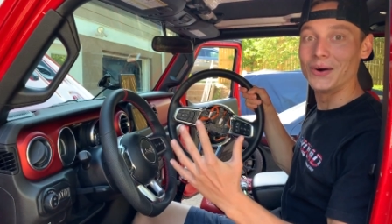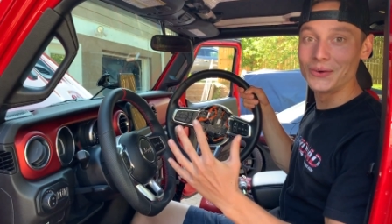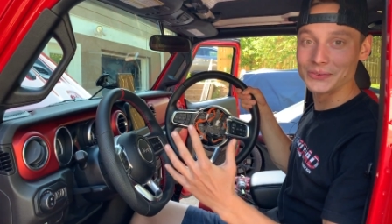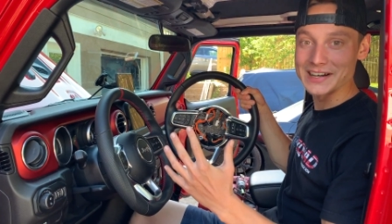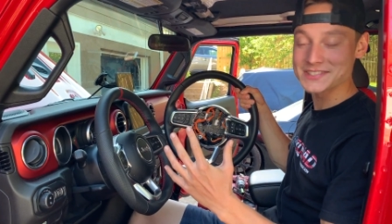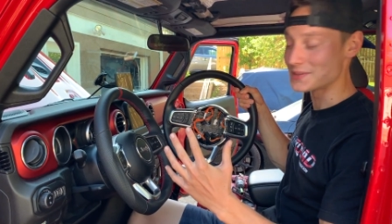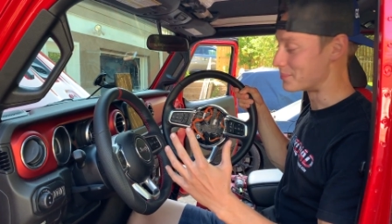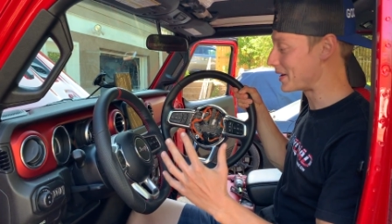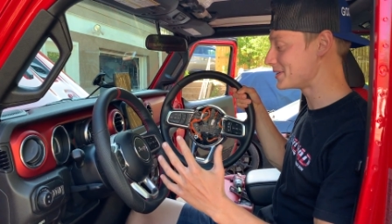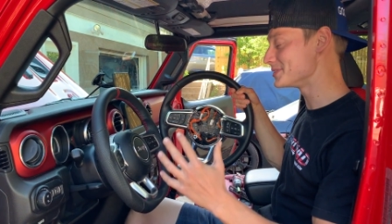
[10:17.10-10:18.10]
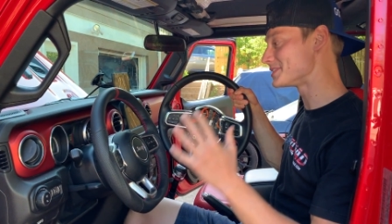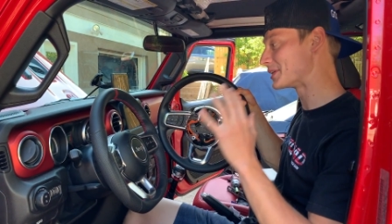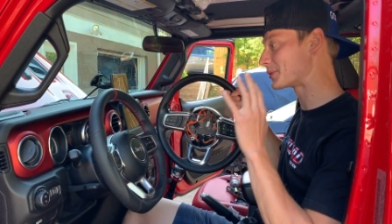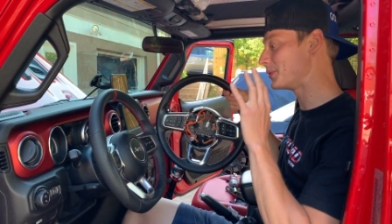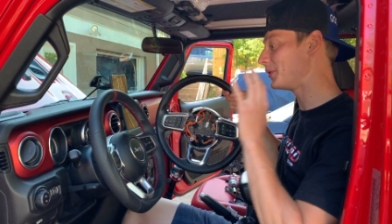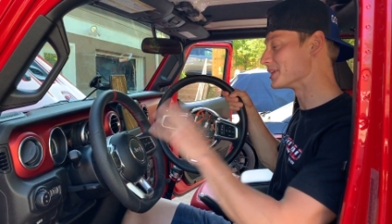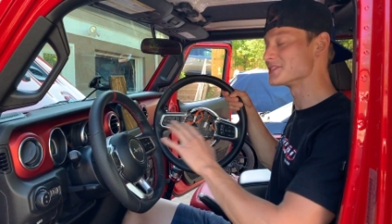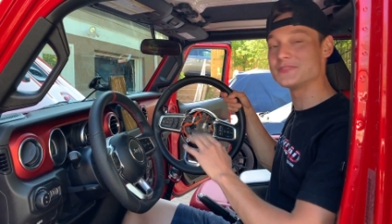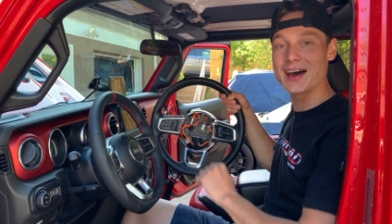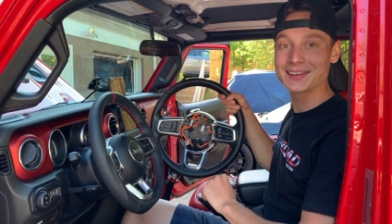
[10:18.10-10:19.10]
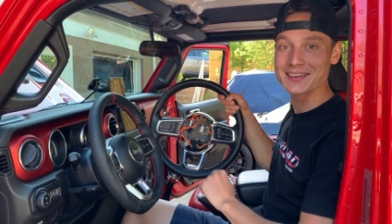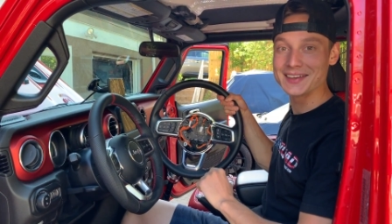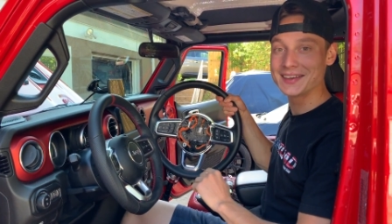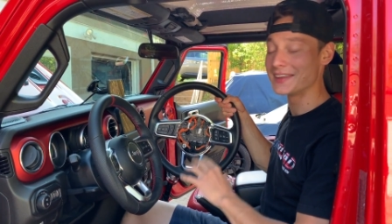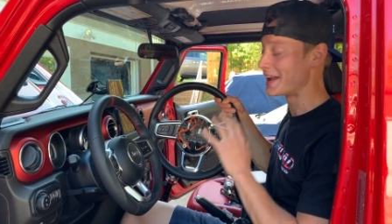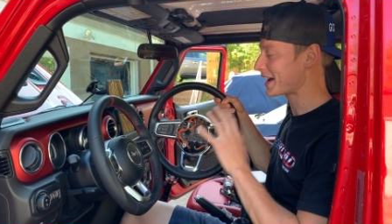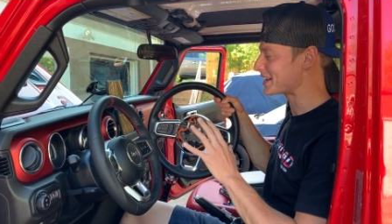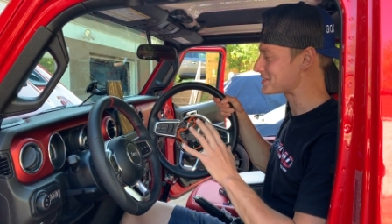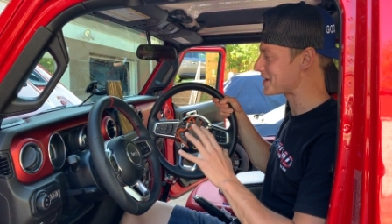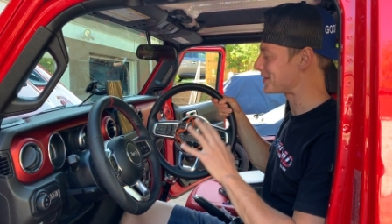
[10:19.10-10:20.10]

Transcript: All right, so the brand new steering wheel is finally in, and I gotta say